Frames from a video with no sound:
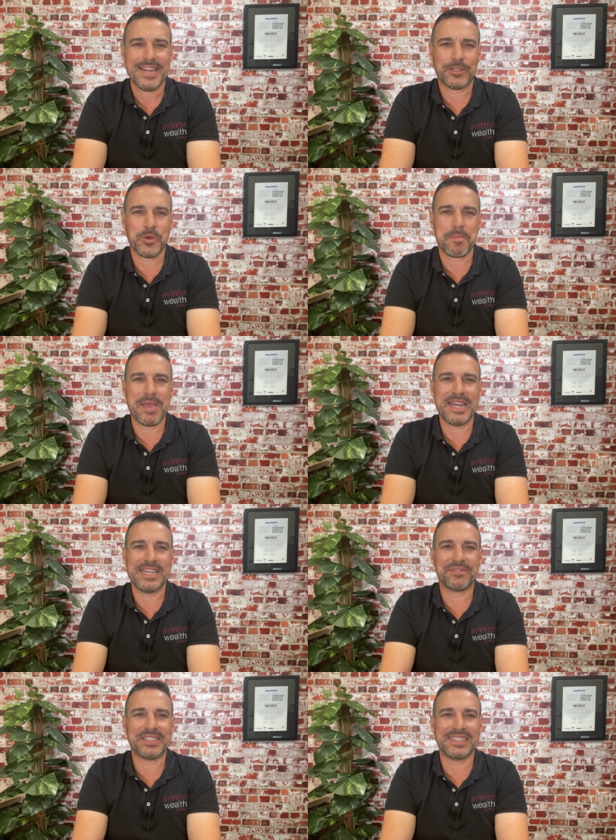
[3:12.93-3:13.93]
Now, it took a
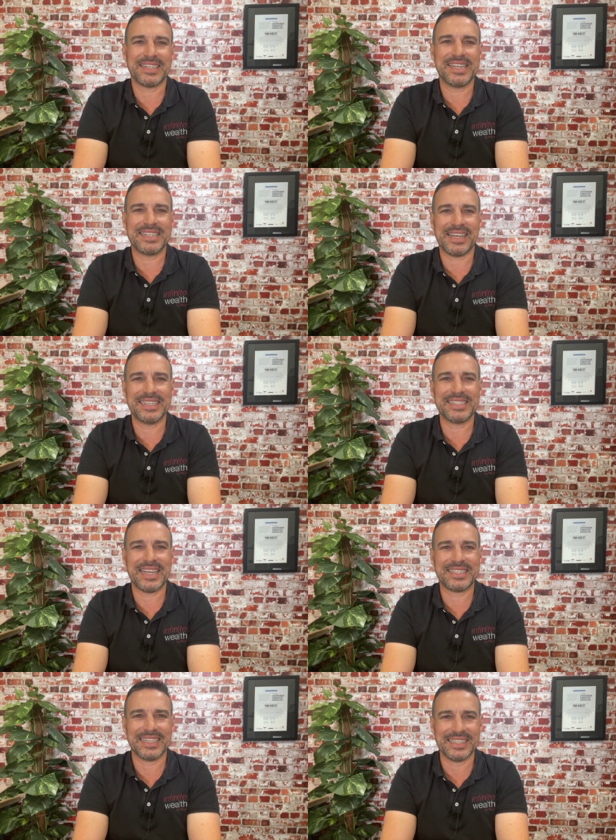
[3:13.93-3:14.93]
median of 16
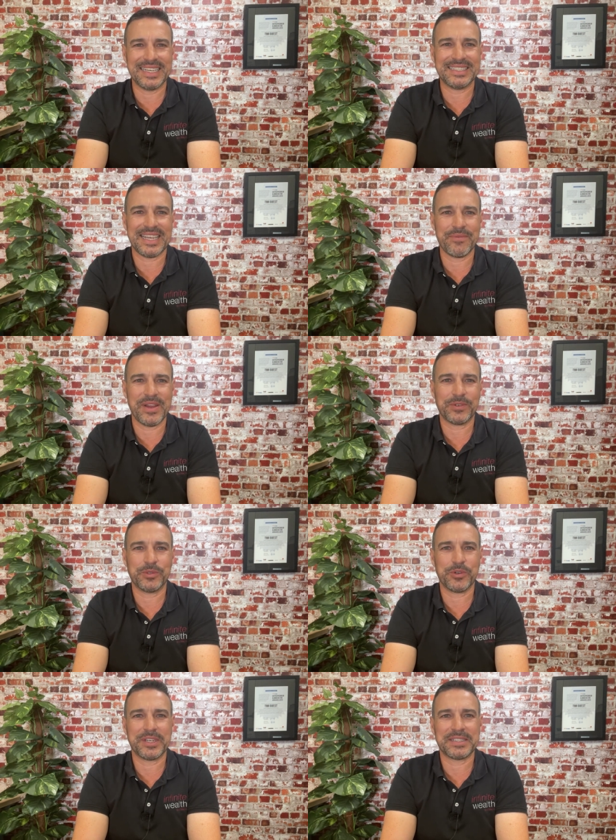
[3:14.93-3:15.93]
days to lease a
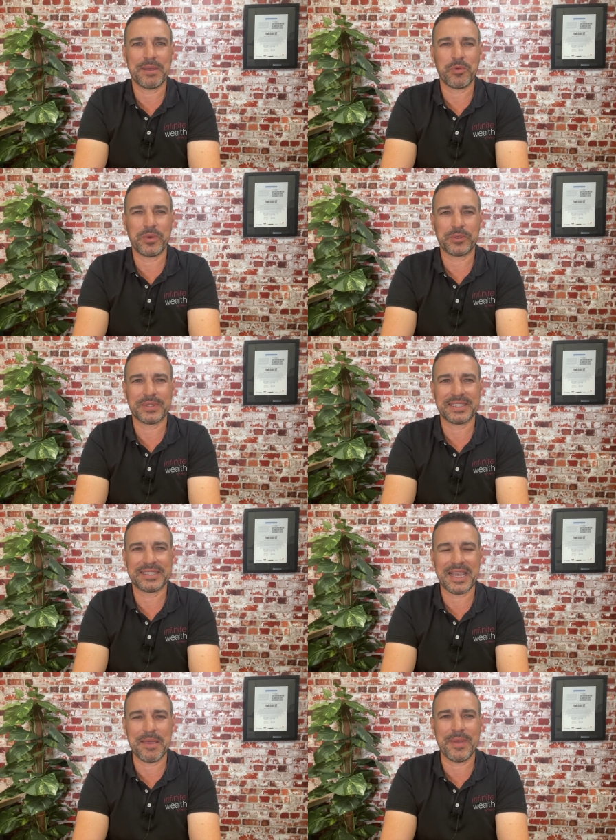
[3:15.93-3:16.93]
rental during December, which was the
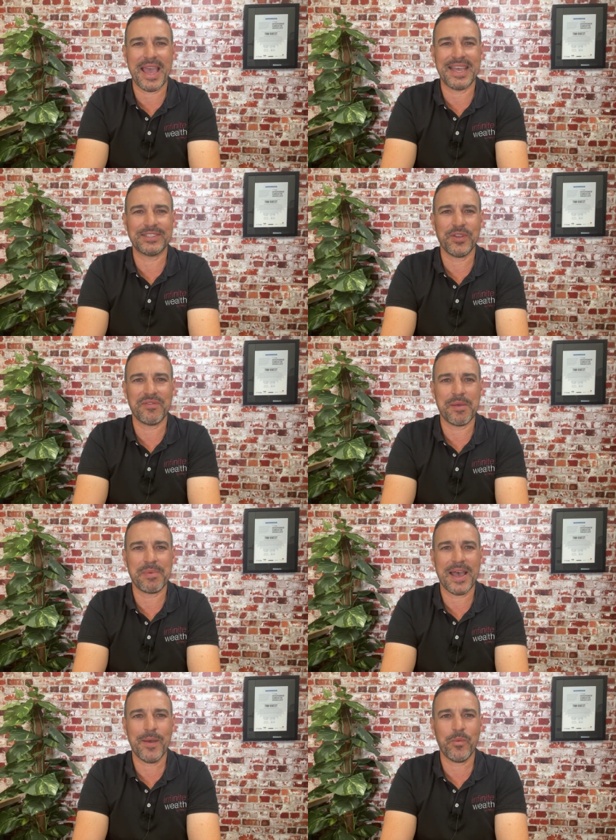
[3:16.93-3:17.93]
same as
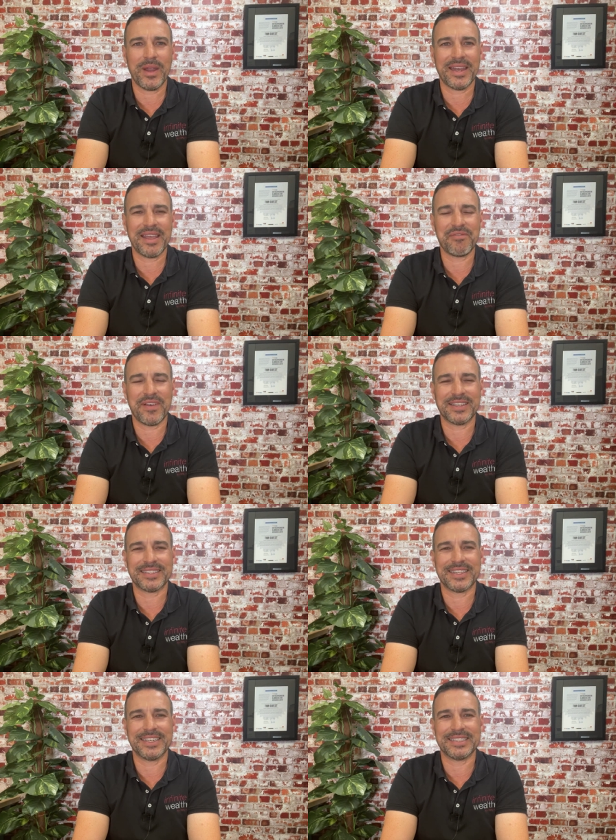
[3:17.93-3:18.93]
November and 1 day
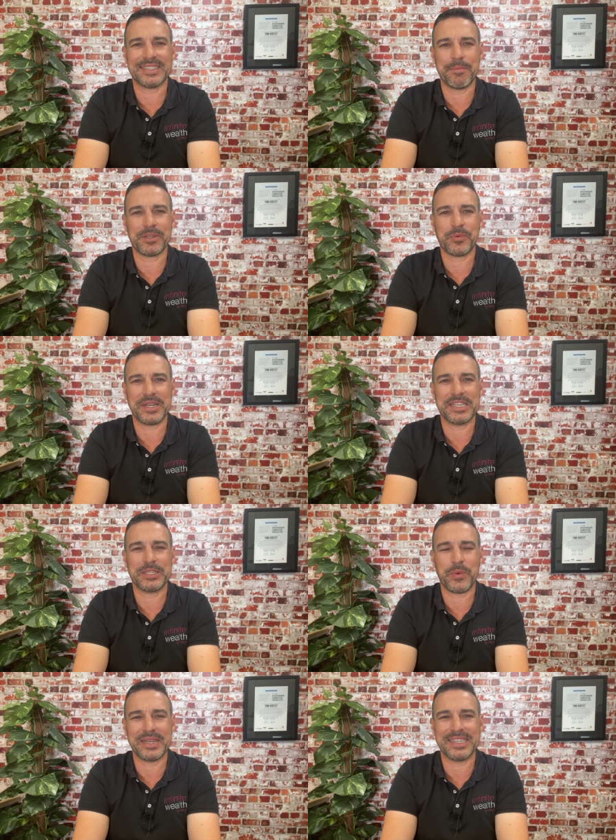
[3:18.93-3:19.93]
faster than December
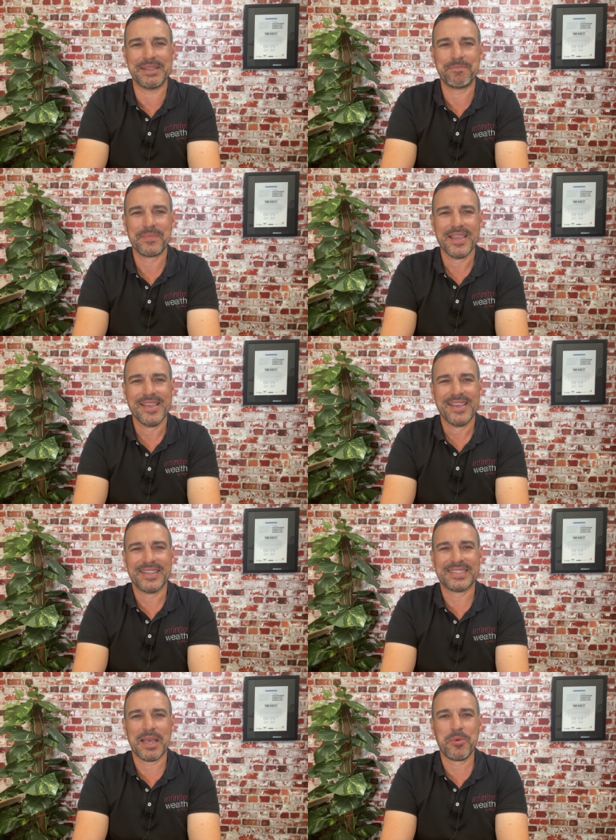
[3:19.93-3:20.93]
2020.
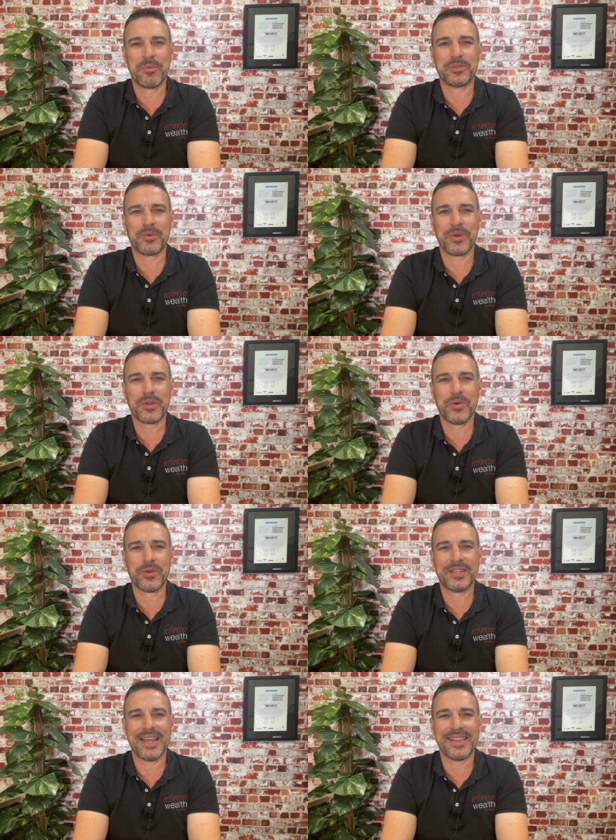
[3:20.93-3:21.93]
The suburbs to
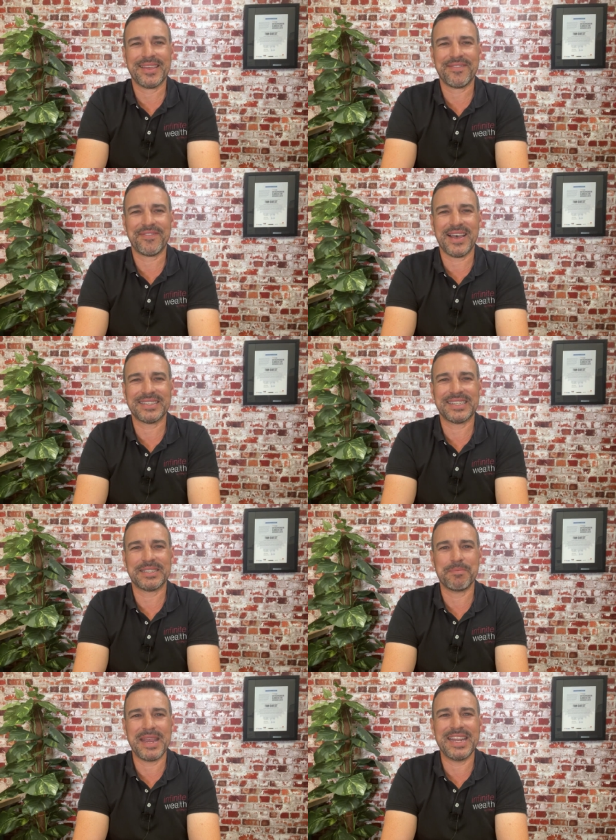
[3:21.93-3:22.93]
recorded the
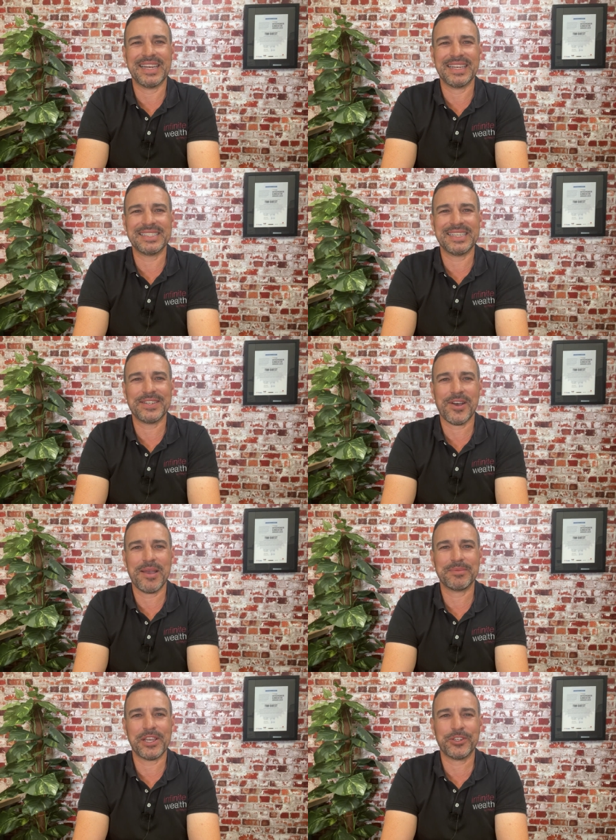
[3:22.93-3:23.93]
fastest median leasing
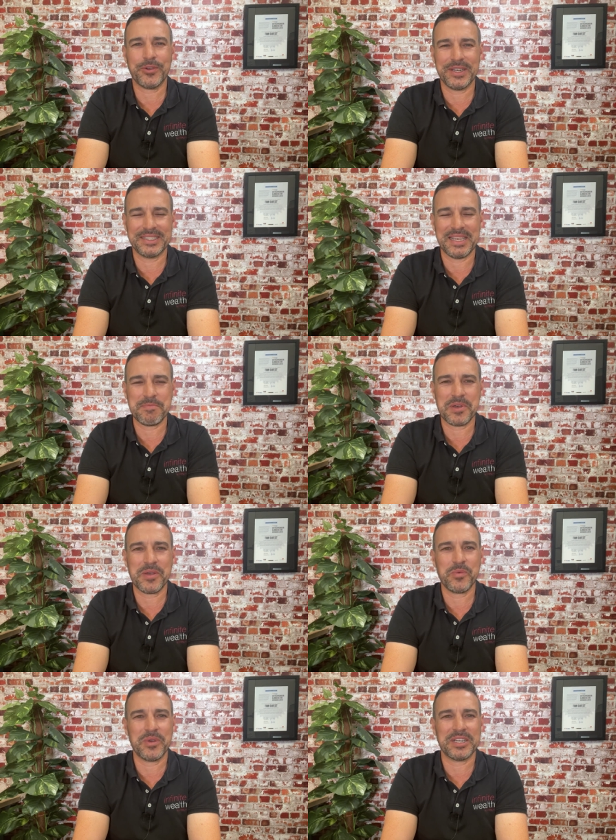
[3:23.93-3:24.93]
times during
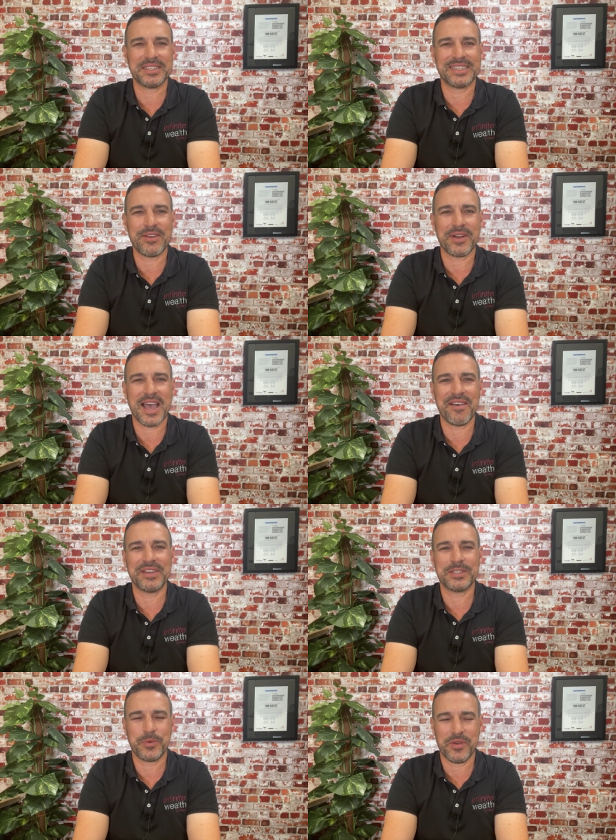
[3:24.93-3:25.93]
December were Secret
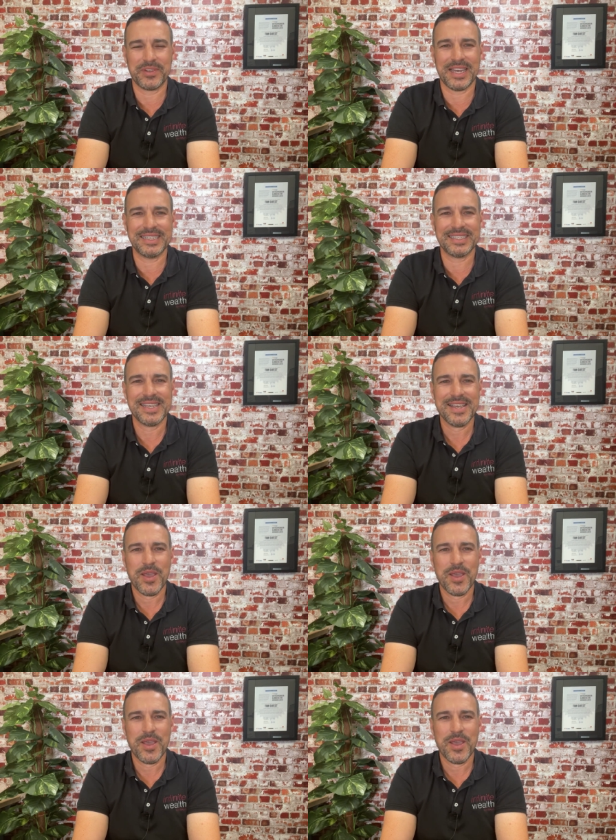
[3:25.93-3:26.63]
Harbour, 12 days,